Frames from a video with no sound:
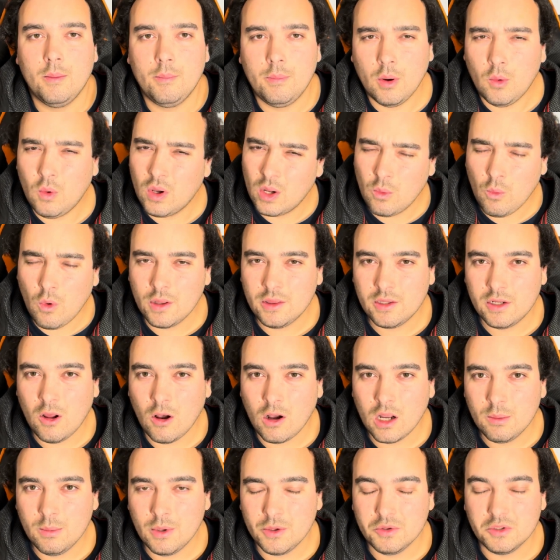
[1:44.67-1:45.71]
But what I wanted to talk
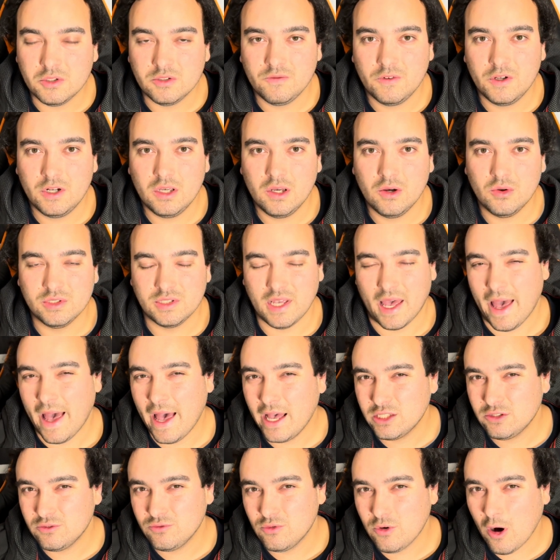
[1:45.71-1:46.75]
about in this video is,
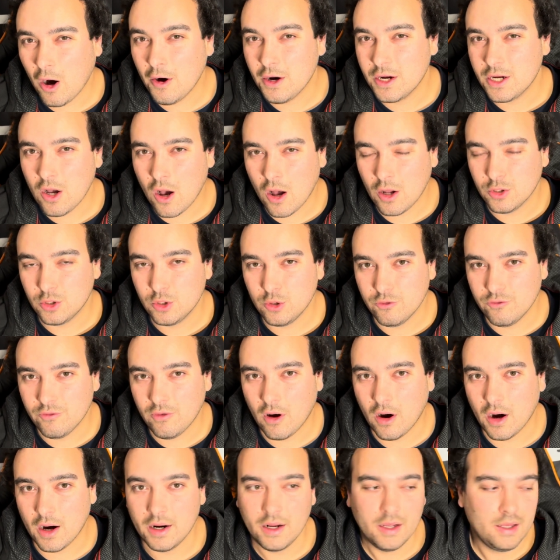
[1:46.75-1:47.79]
has Ferrari gone too
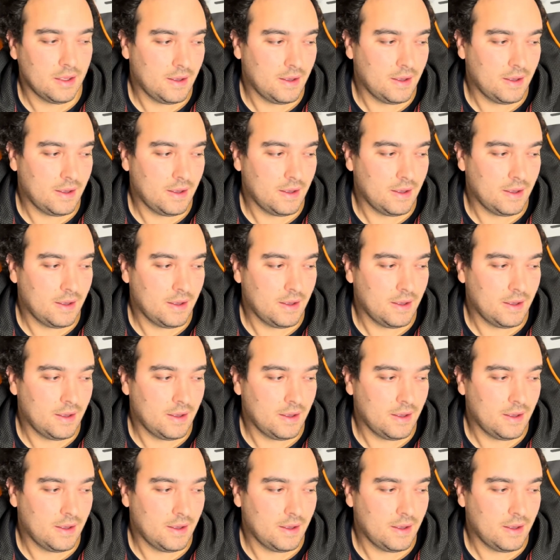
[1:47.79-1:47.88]
far?